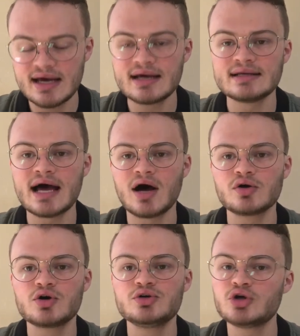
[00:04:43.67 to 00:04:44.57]
Now,
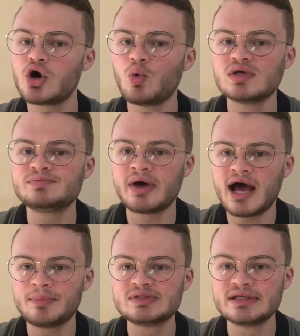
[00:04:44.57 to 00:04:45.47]
Cournot was
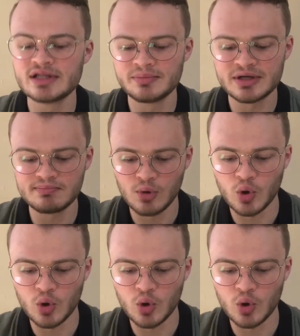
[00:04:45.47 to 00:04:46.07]
perhaps a little bit more